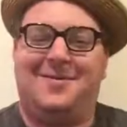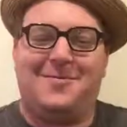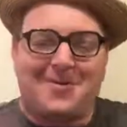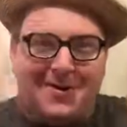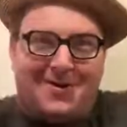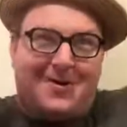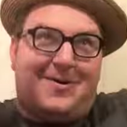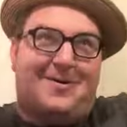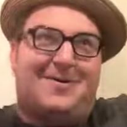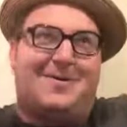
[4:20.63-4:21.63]
Oh,
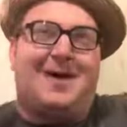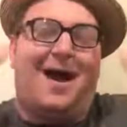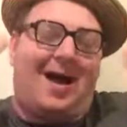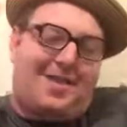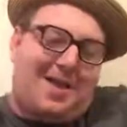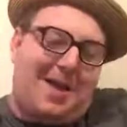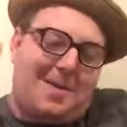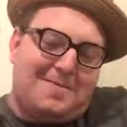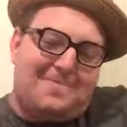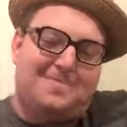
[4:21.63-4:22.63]
not just guest star,
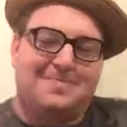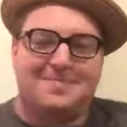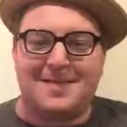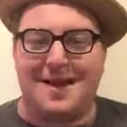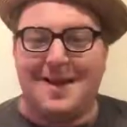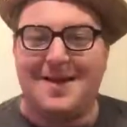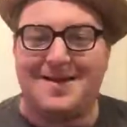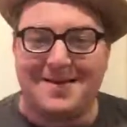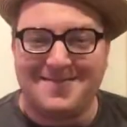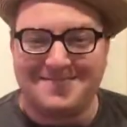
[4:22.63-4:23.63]
sir. You're a
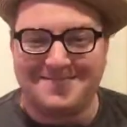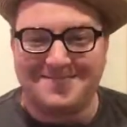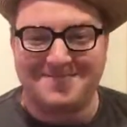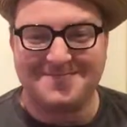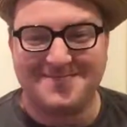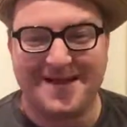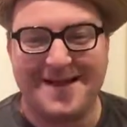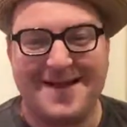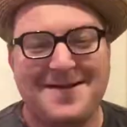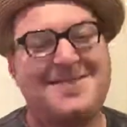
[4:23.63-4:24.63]
recurring
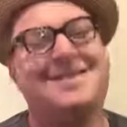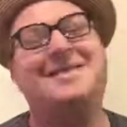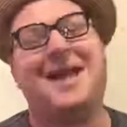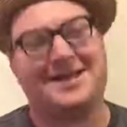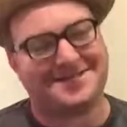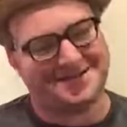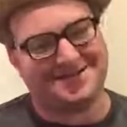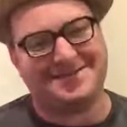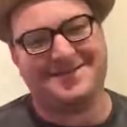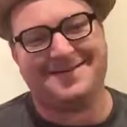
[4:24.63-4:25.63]
character. That is
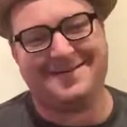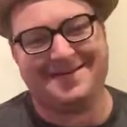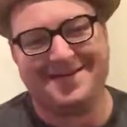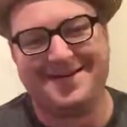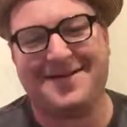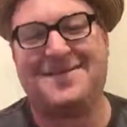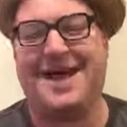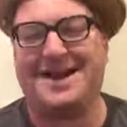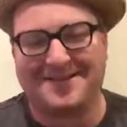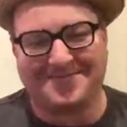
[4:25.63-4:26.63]
different.
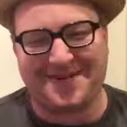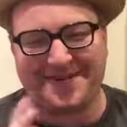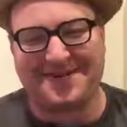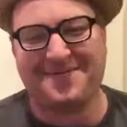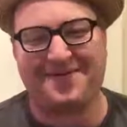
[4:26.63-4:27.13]
That is different.